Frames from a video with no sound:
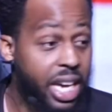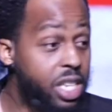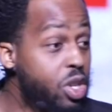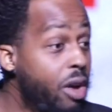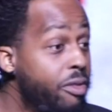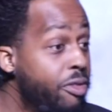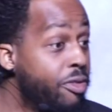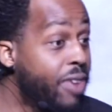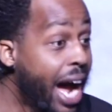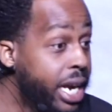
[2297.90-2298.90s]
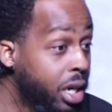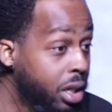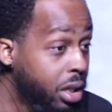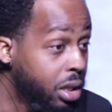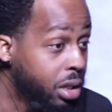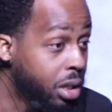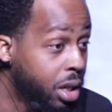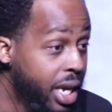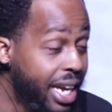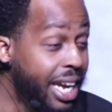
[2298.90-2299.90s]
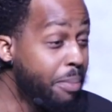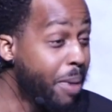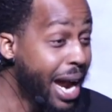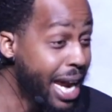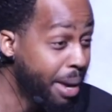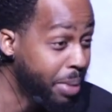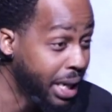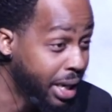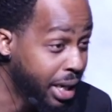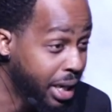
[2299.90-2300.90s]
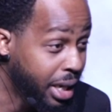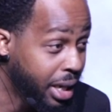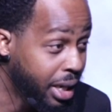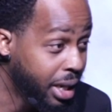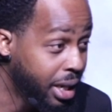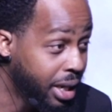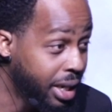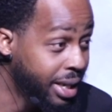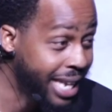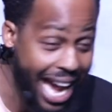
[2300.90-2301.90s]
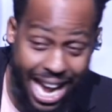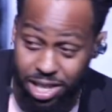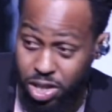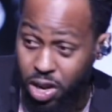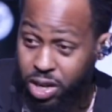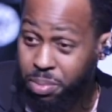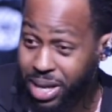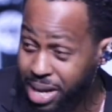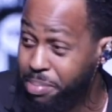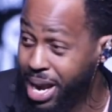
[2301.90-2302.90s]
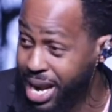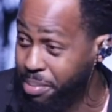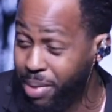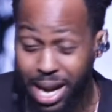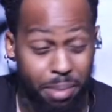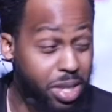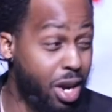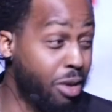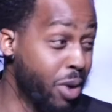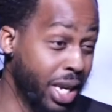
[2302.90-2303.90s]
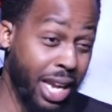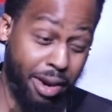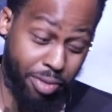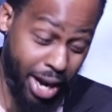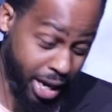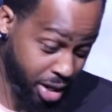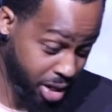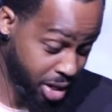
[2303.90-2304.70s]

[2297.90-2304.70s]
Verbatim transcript: He's on fire in Miami. Gas on him in Miami. Miami's already like fire.